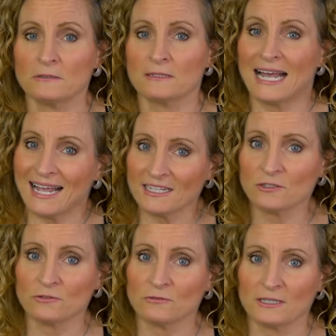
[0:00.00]
guide
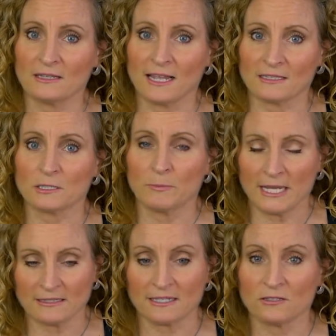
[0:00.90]
you in that
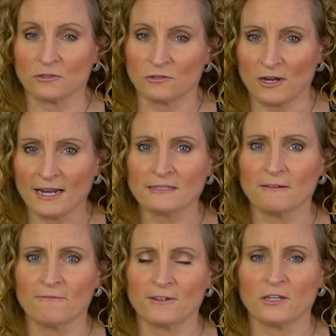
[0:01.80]
space as you're trying to
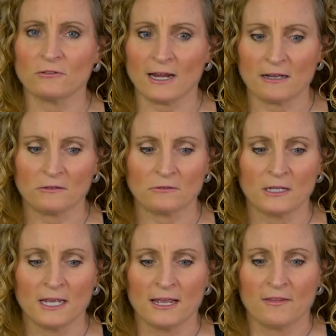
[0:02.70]
figure out
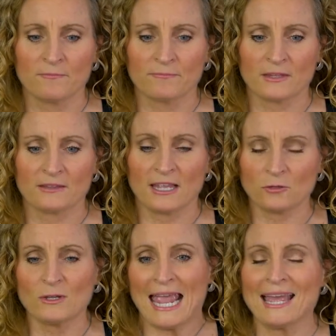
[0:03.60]
that
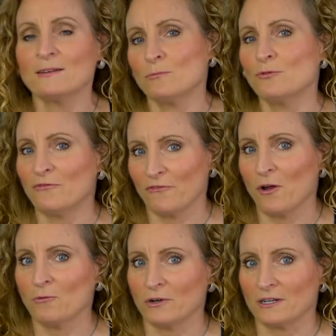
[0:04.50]
you can move
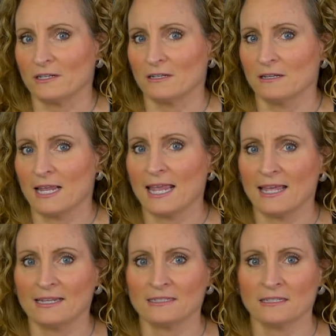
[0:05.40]
forward?
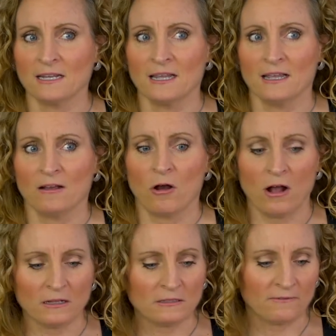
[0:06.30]
And
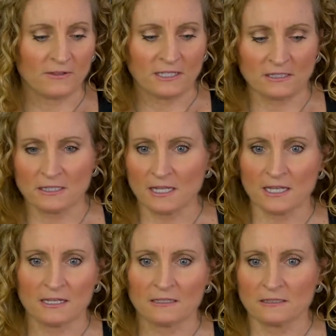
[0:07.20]
all of these
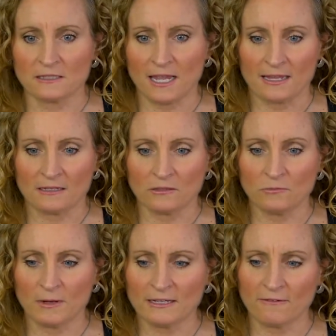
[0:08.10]
things that you
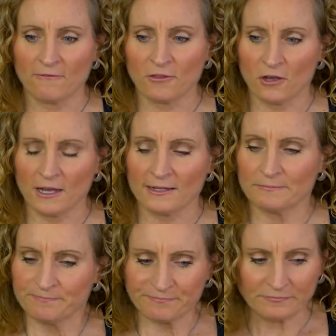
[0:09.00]
might have thought,
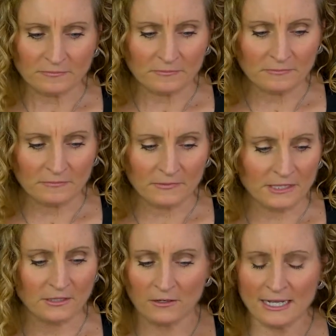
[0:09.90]

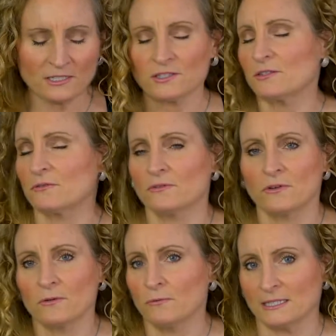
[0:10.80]
you know, I just don't
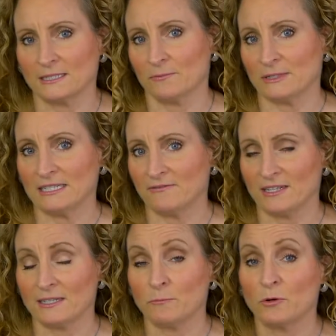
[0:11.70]
know what to believe
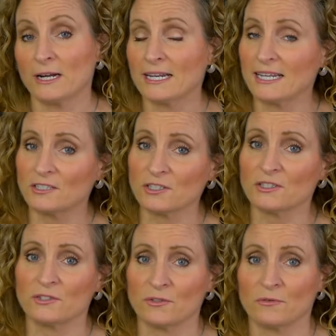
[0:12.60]
anymore, and I
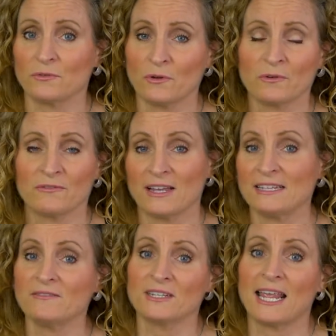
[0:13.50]
just don't know if I
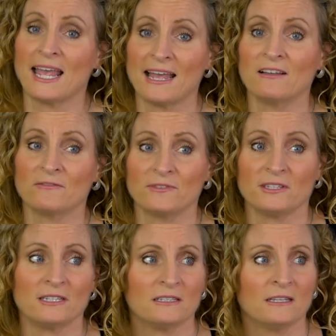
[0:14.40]
even have
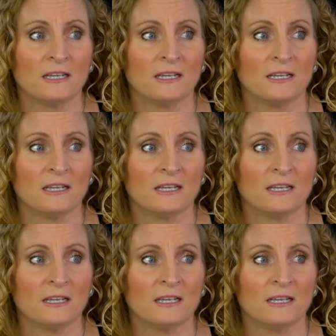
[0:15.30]
the